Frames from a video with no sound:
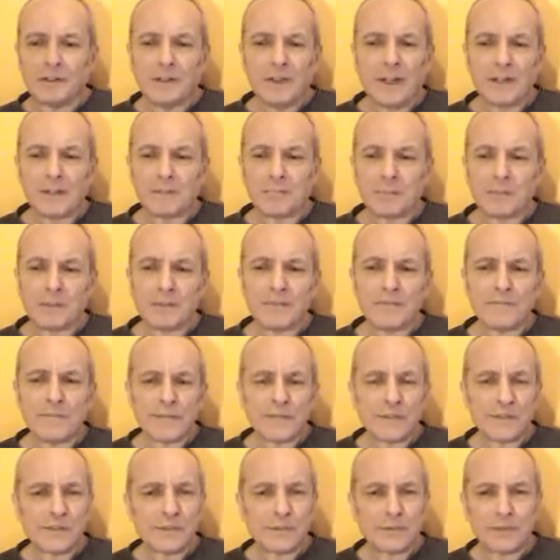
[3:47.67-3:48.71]
yeah, but the
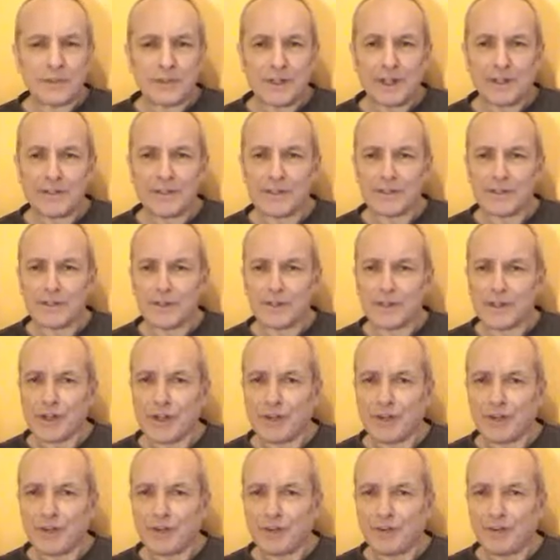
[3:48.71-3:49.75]
physical senses
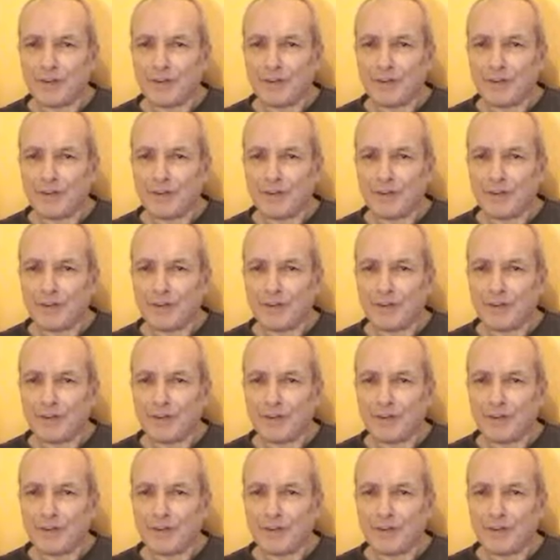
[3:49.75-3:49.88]
are